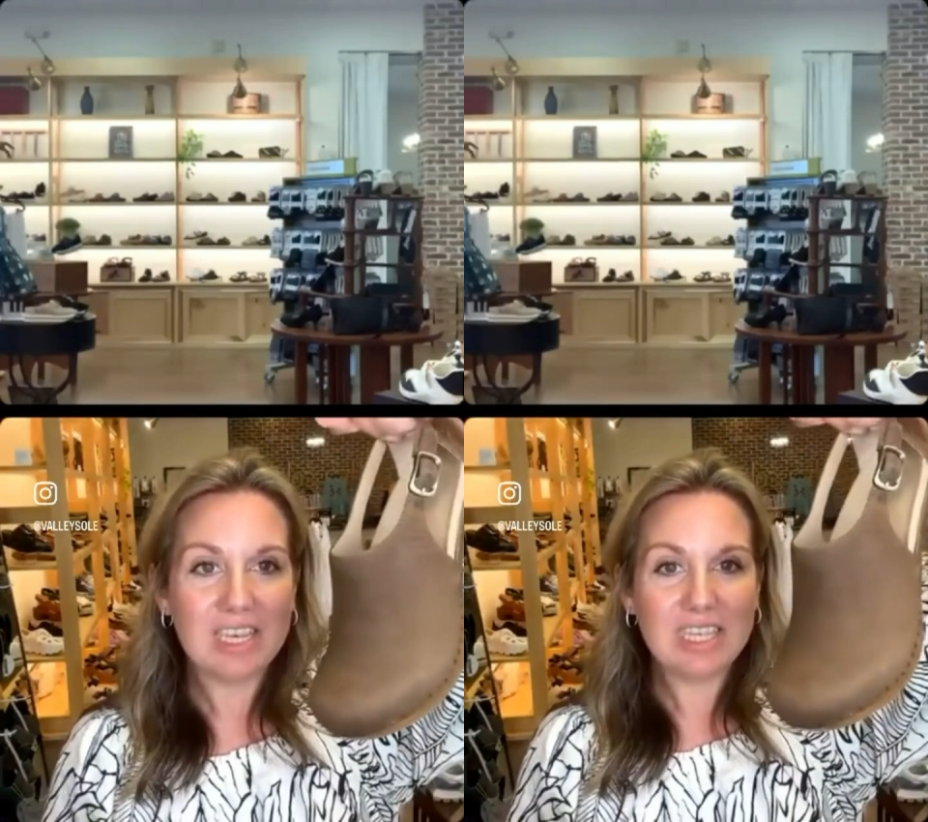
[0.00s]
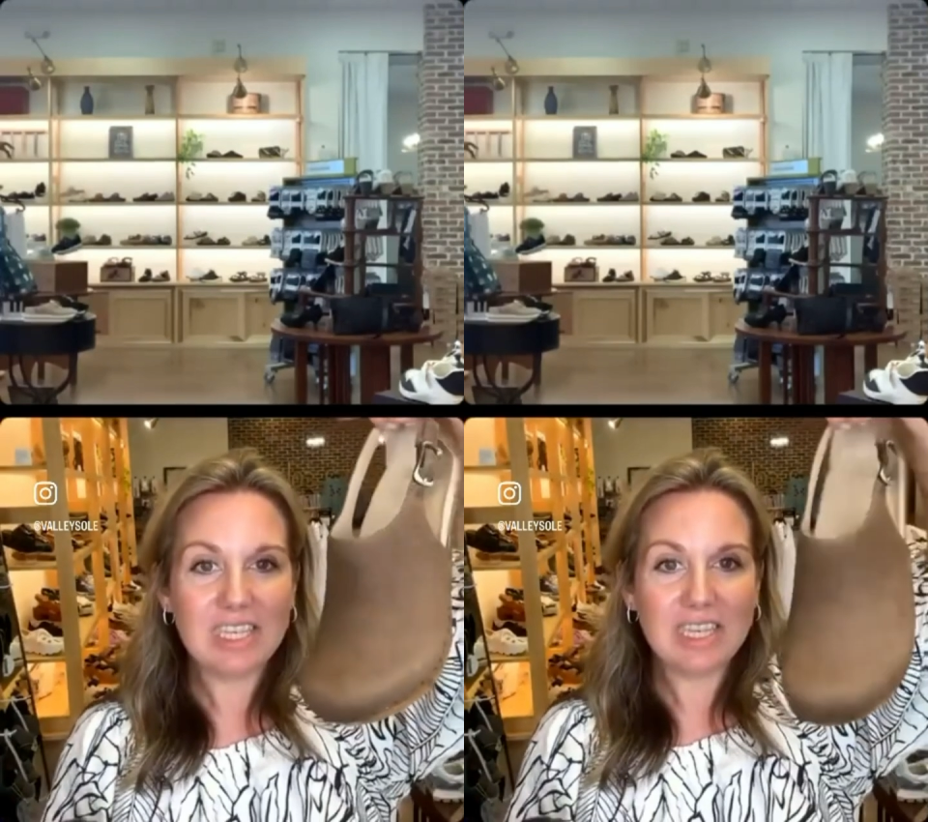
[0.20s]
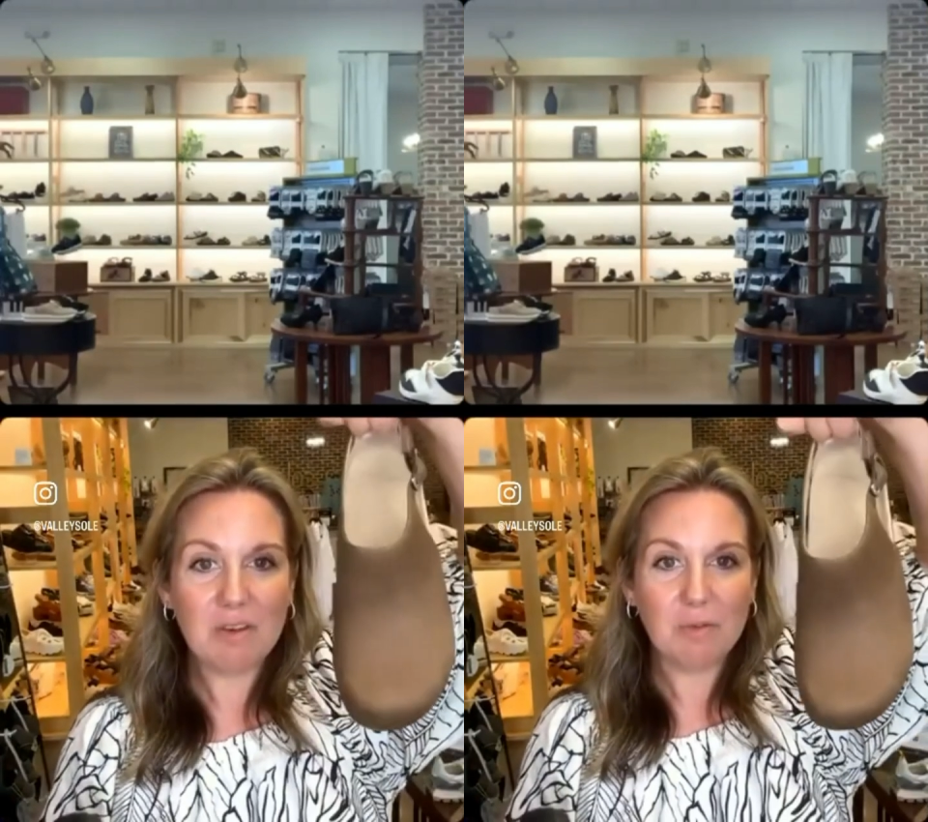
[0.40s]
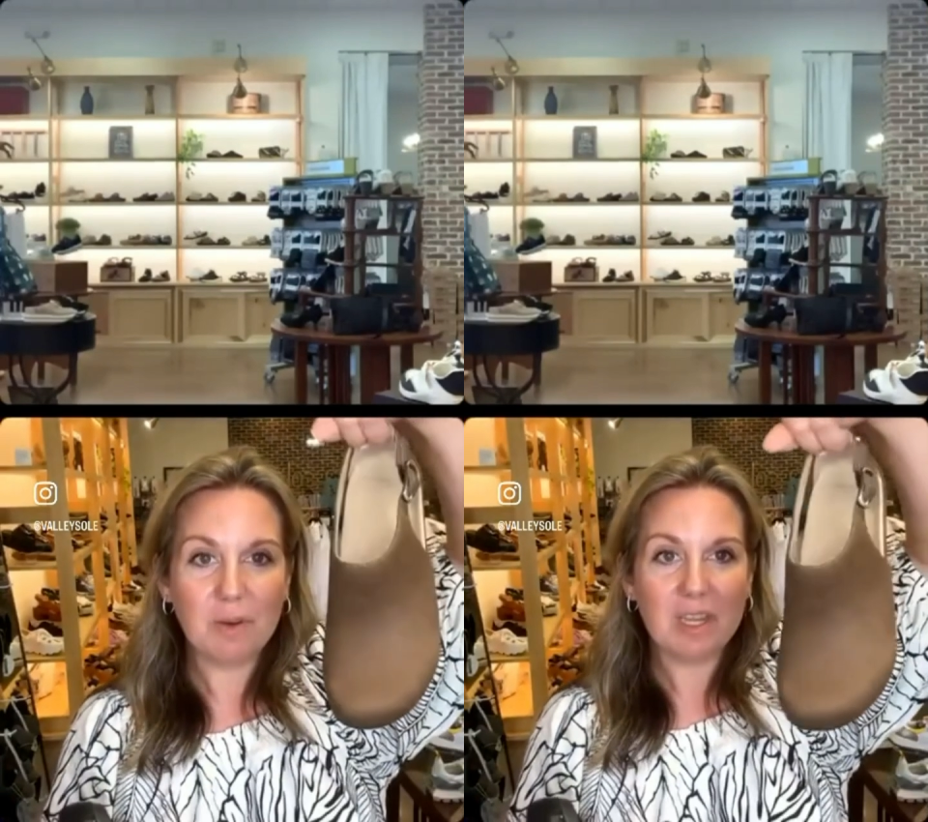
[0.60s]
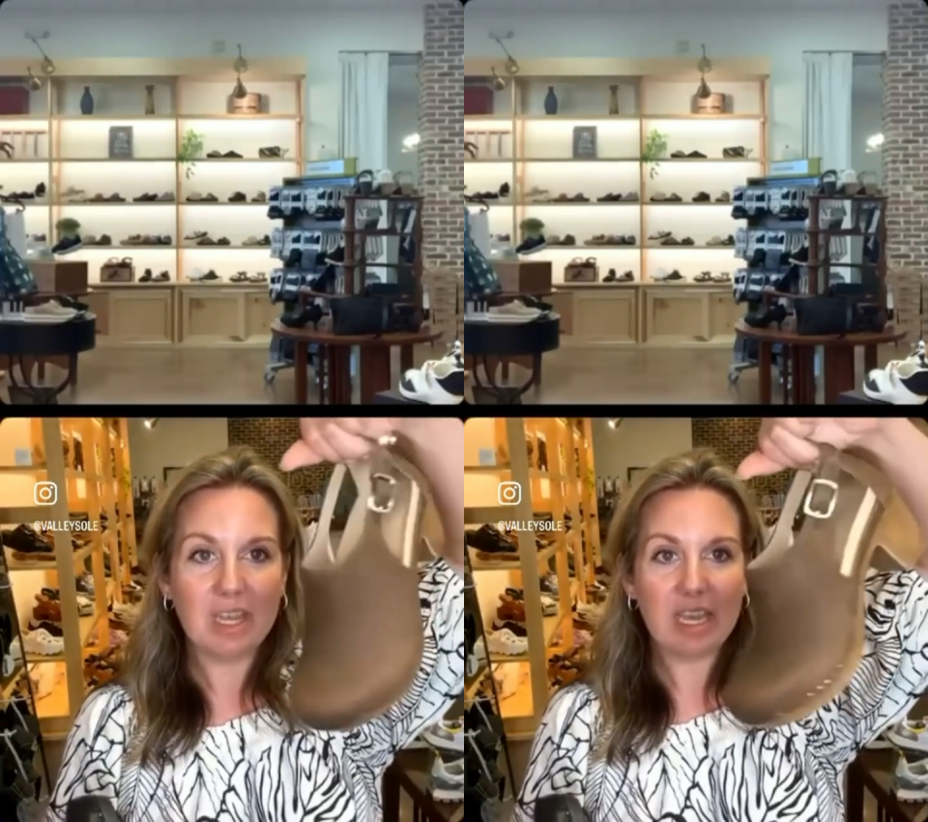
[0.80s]
is a
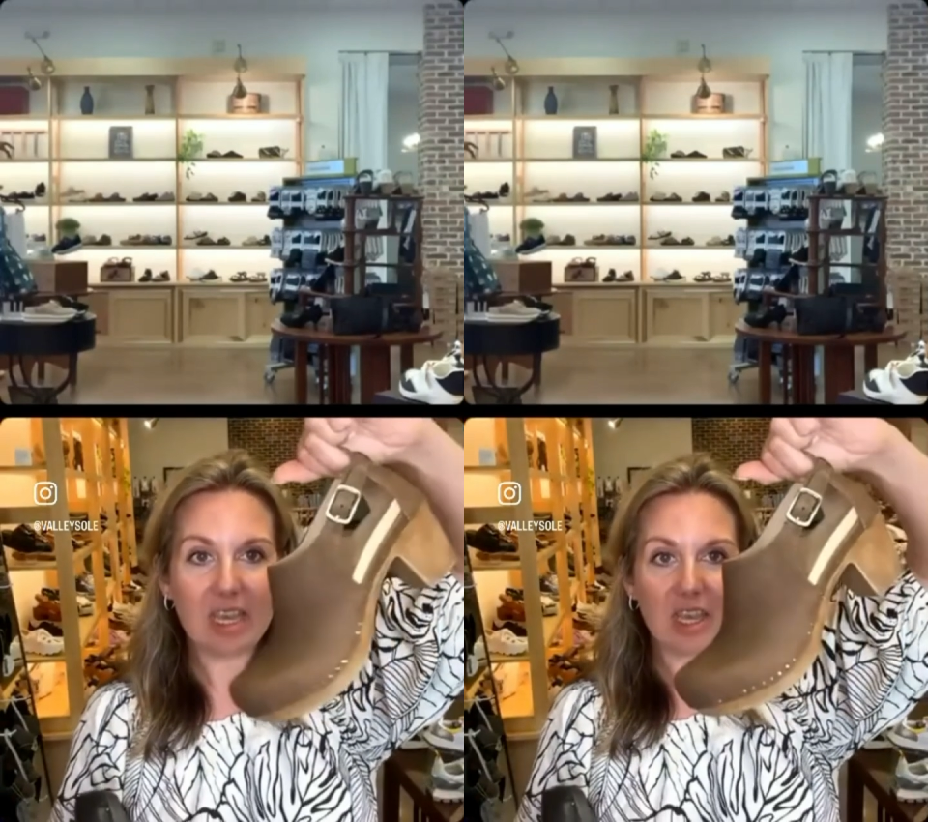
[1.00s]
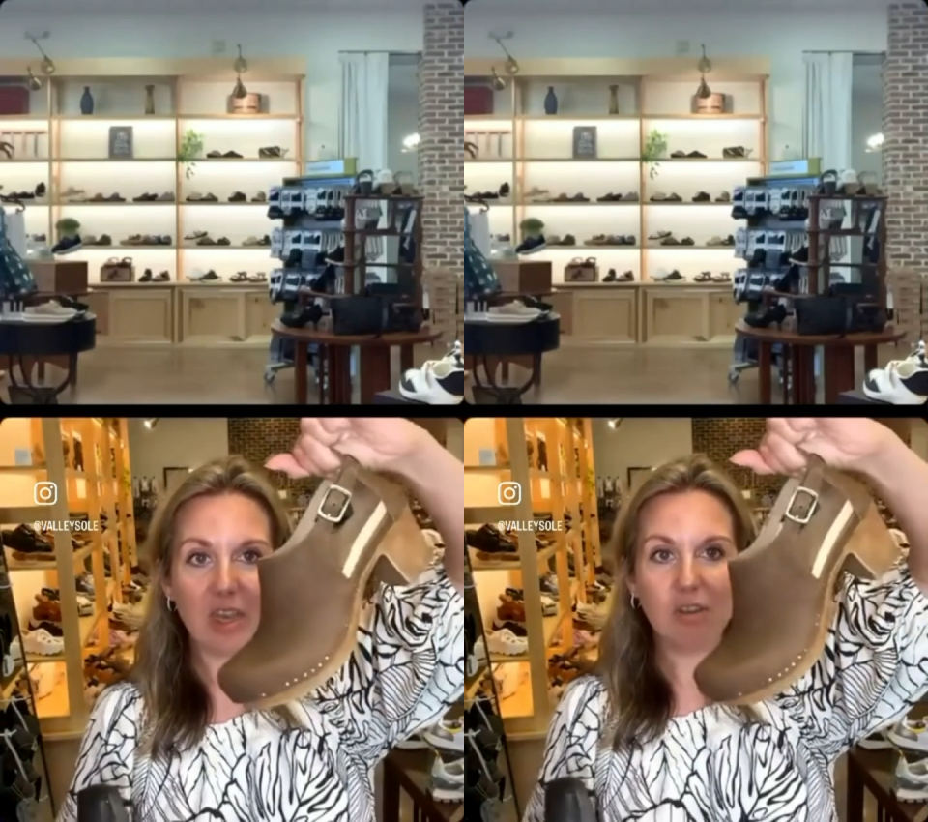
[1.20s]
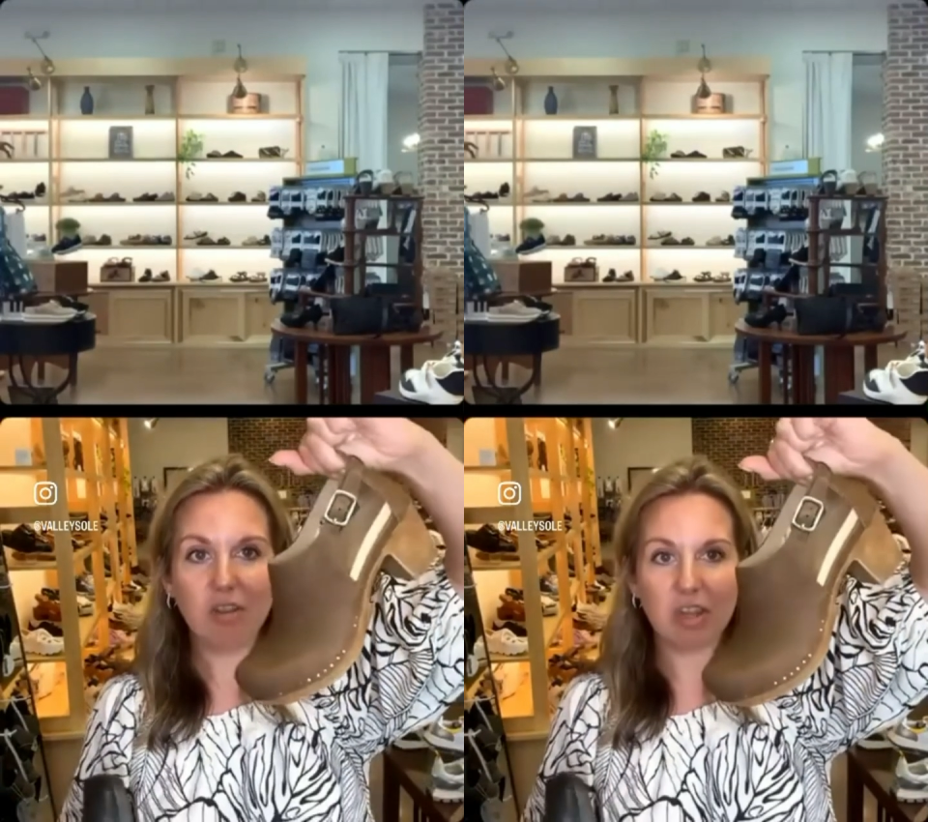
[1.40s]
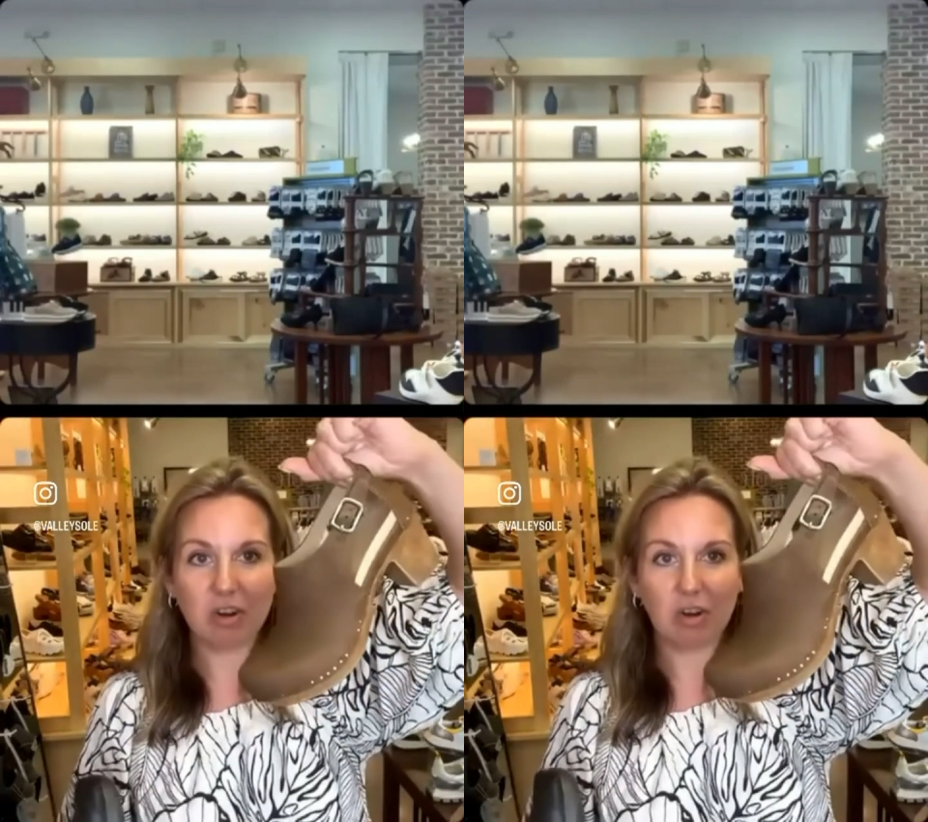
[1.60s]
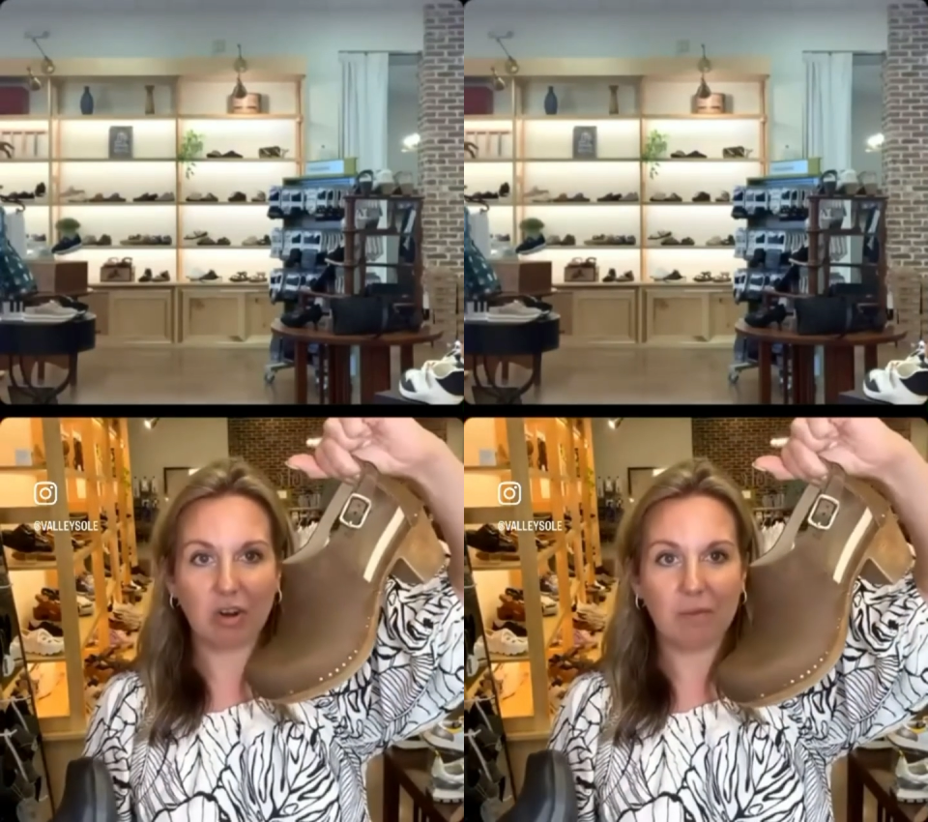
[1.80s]
really cute
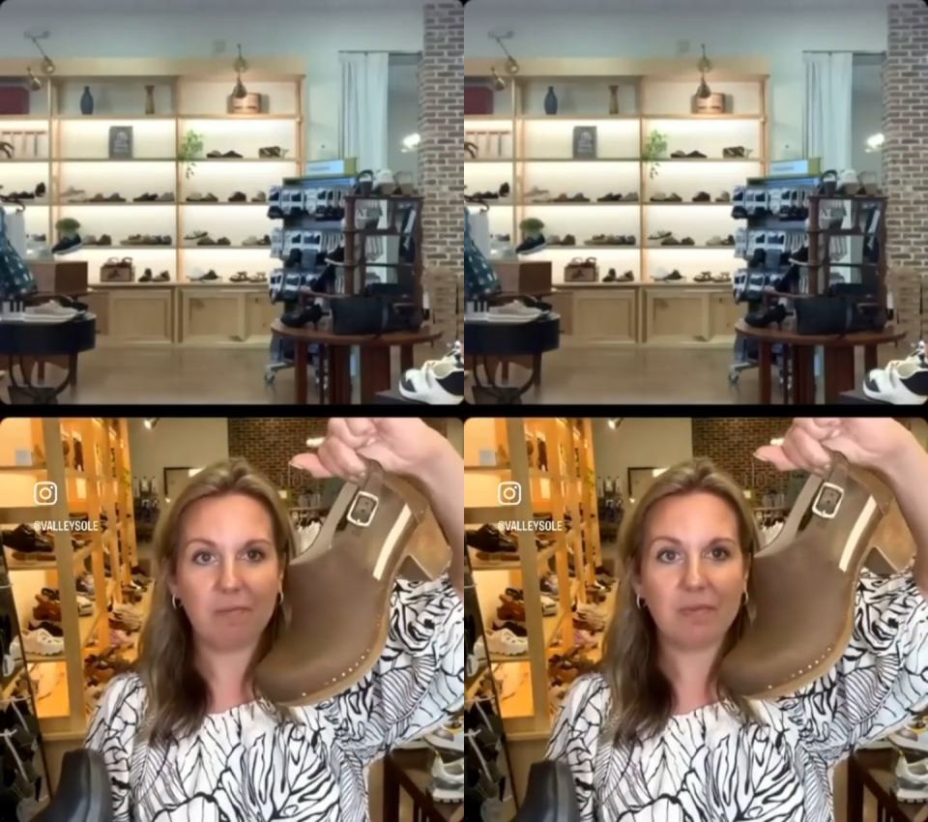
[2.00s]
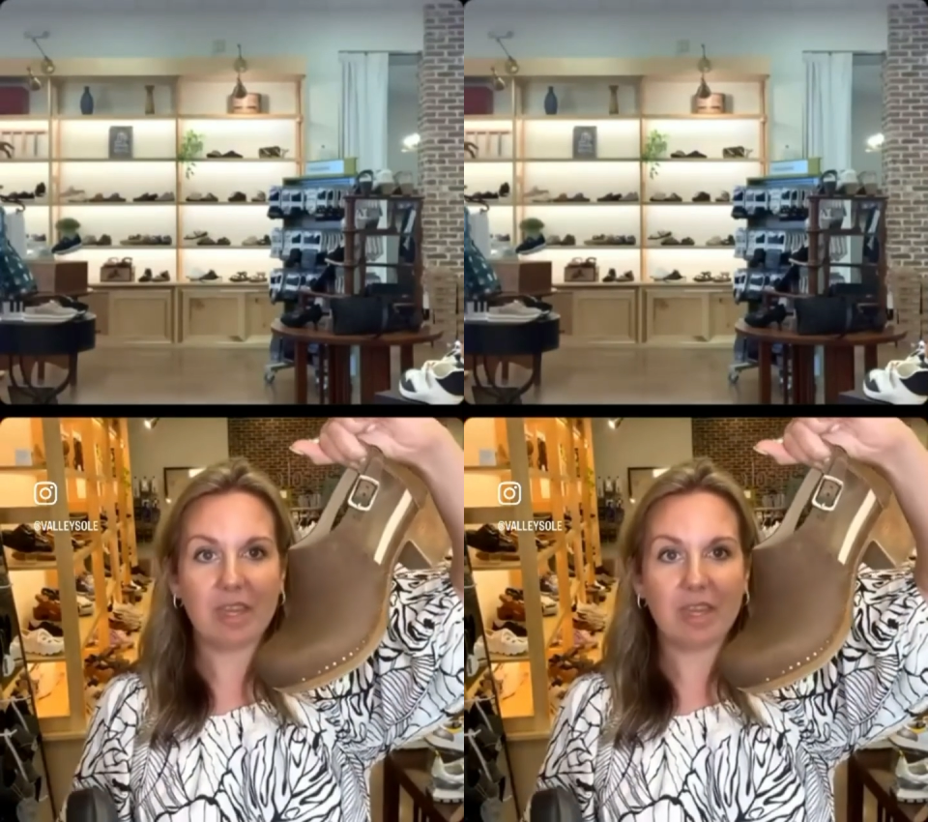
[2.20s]
little